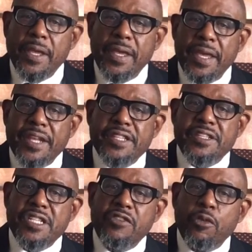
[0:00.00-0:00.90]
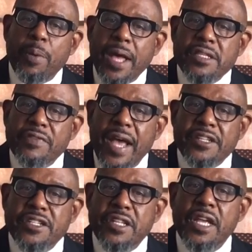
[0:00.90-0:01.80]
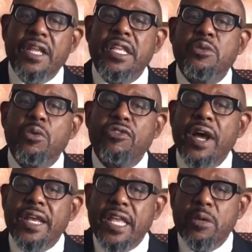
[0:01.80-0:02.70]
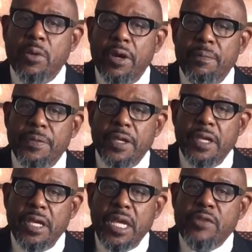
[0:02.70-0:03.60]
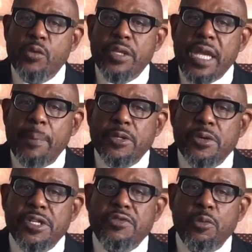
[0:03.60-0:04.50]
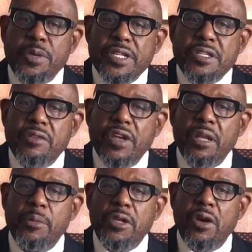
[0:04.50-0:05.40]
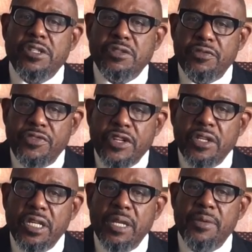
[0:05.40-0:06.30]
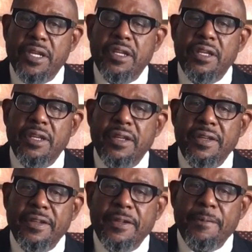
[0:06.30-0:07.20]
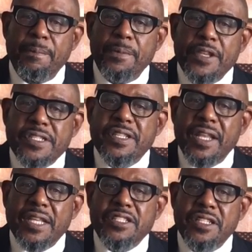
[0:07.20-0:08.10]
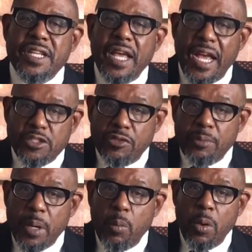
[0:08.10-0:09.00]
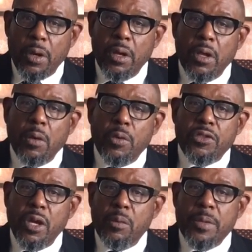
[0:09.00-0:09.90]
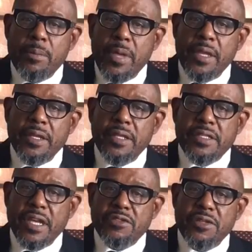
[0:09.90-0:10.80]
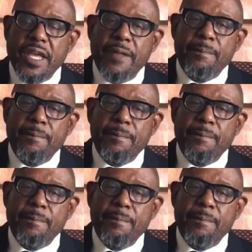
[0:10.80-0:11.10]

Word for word: It is a seed for positive action that you will find anywhere, even where the opportunities for peace and development are severely limited. This is a lesson I drew from my work with young women and men in the South Sudan.